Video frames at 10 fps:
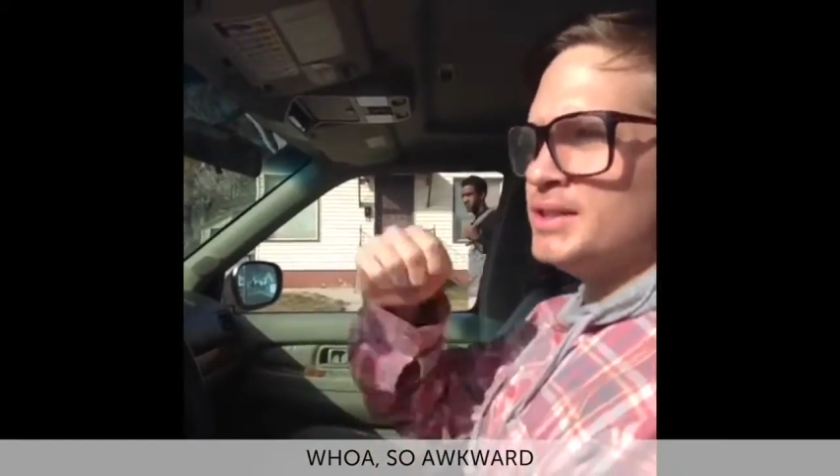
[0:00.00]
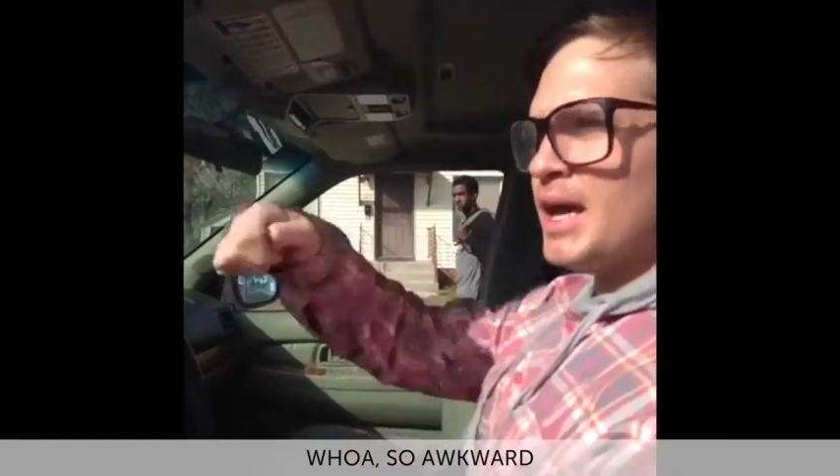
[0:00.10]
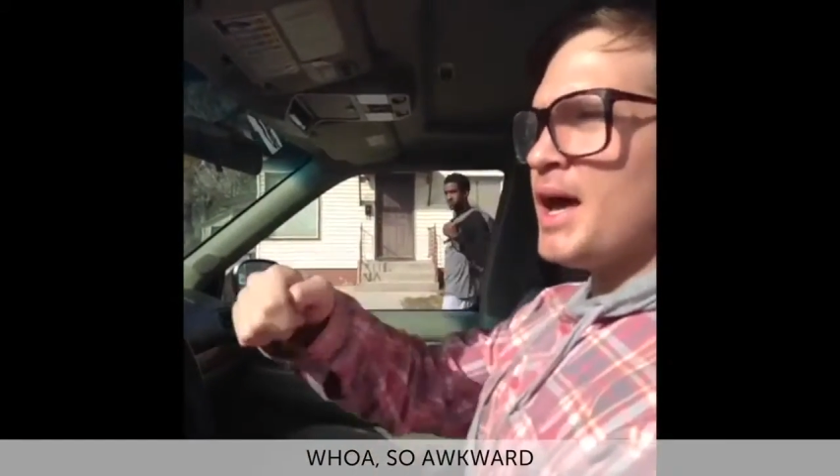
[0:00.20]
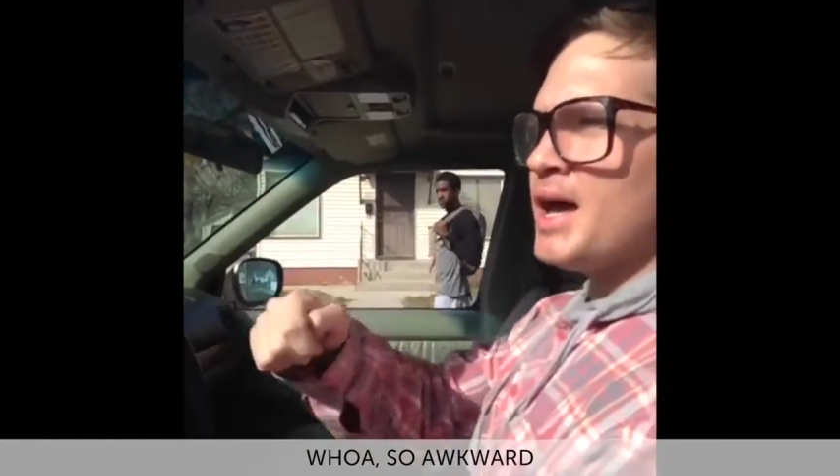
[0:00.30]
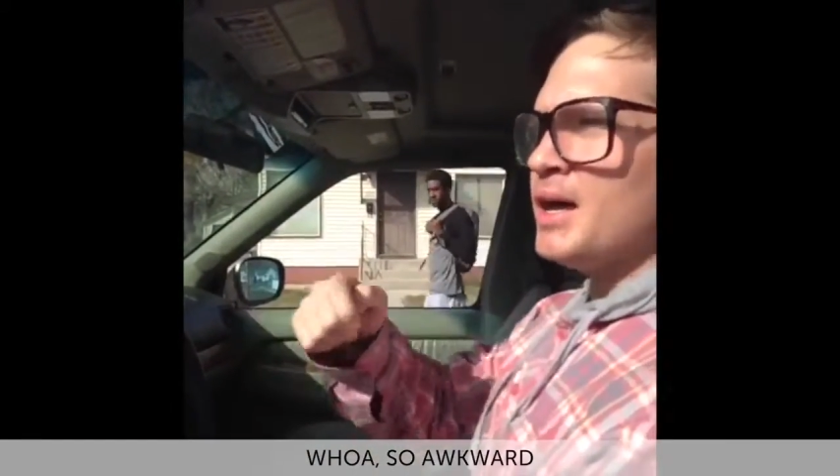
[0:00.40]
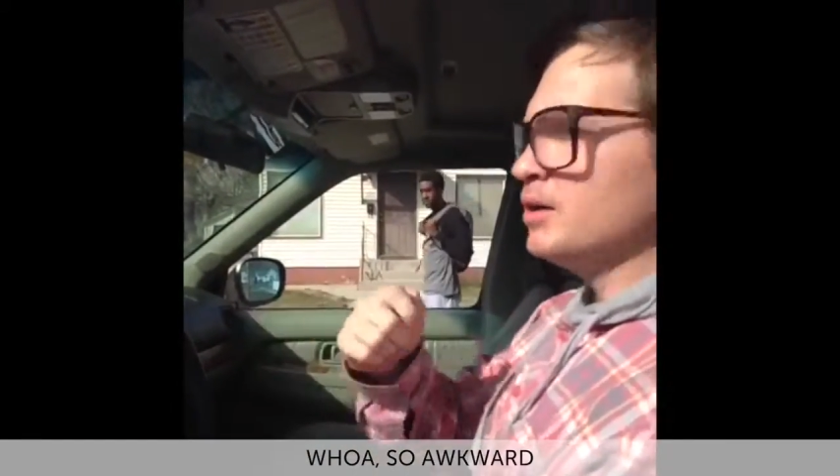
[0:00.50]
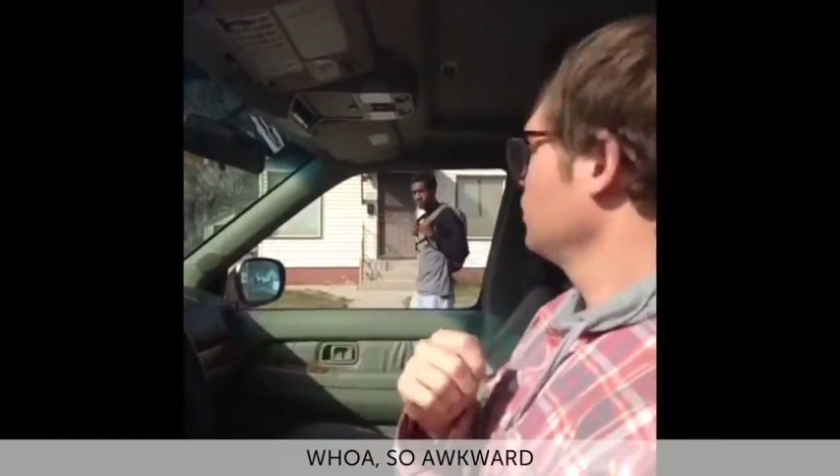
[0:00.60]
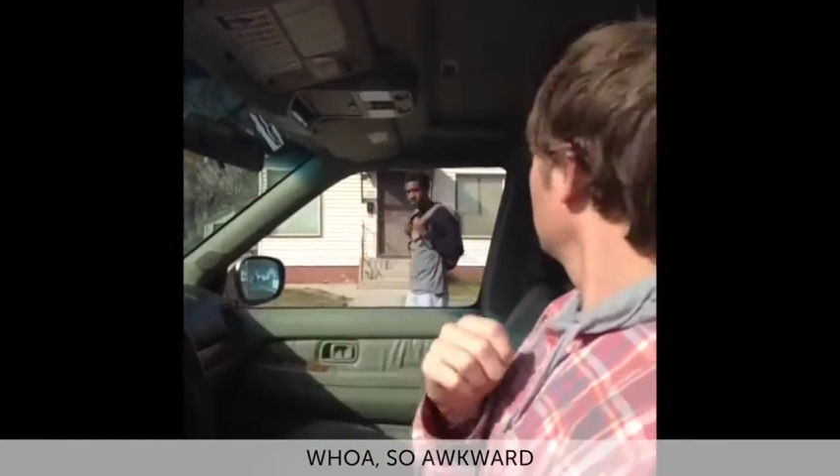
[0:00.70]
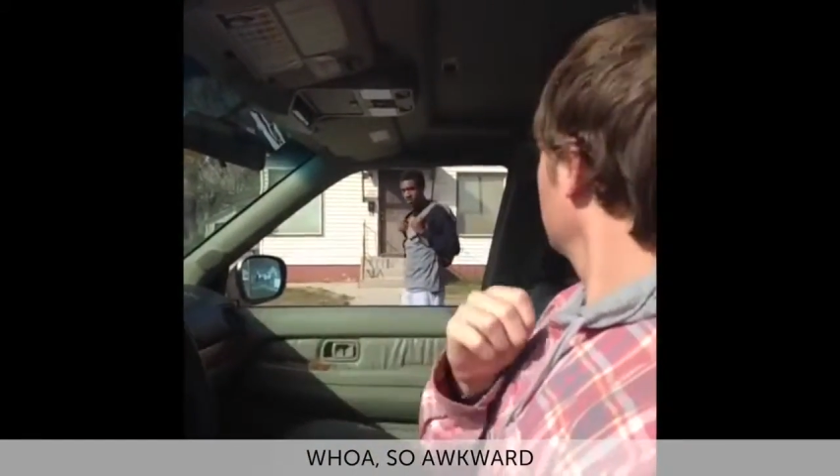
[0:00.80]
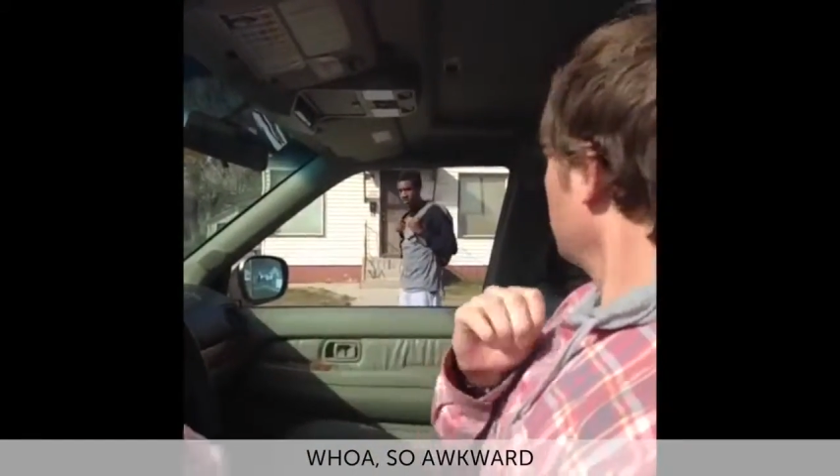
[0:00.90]
Yeah.
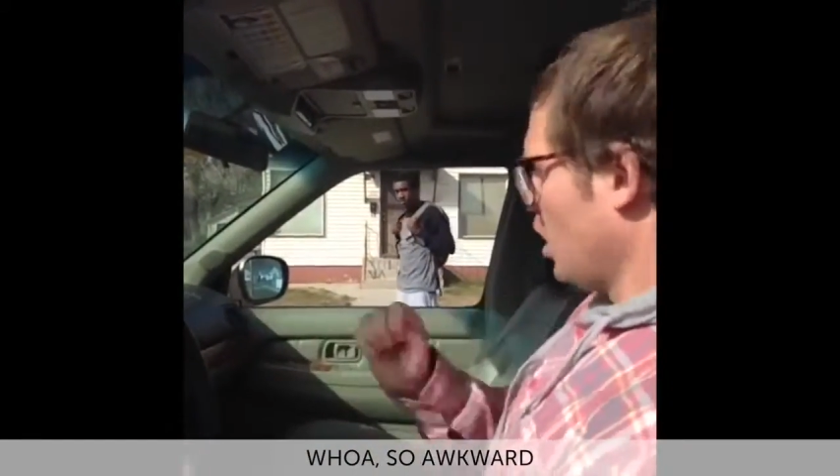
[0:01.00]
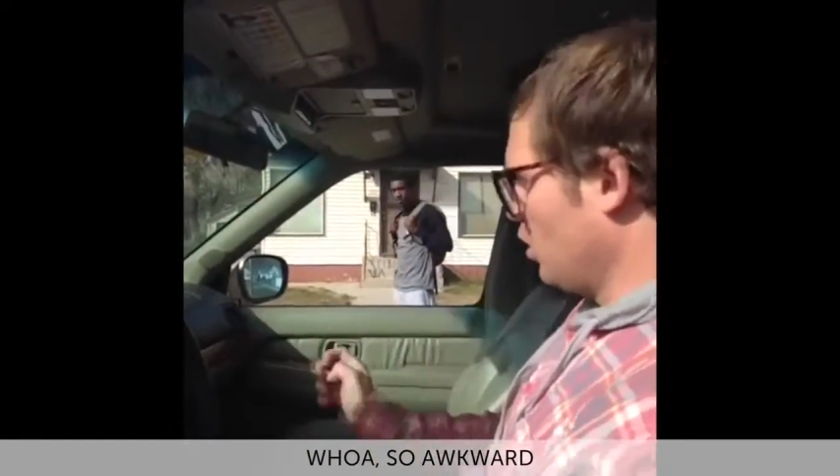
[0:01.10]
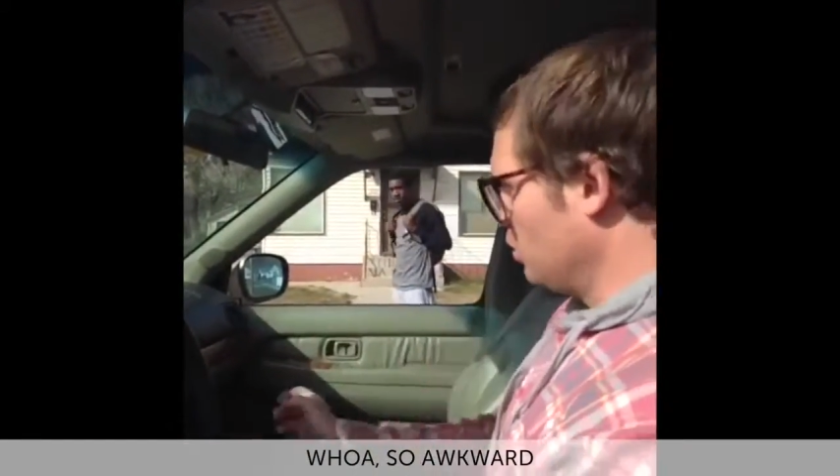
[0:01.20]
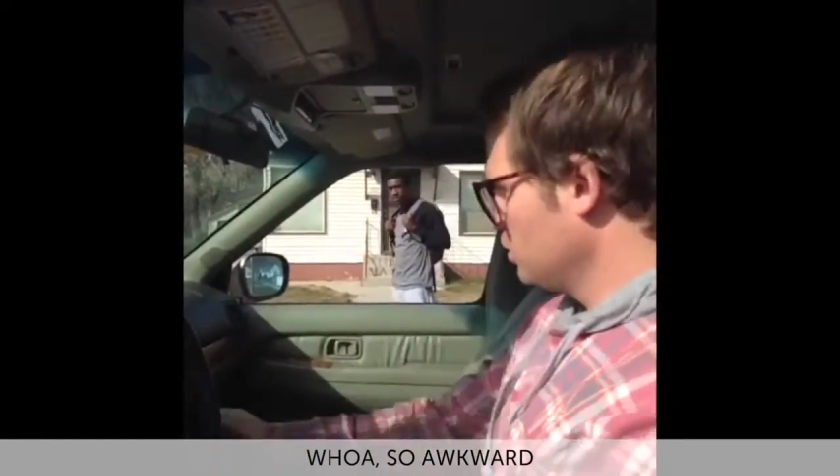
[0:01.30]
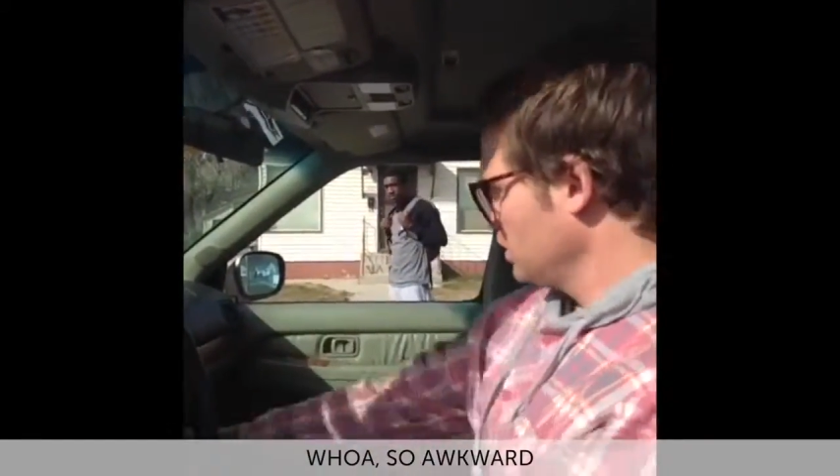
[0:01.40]
Oh.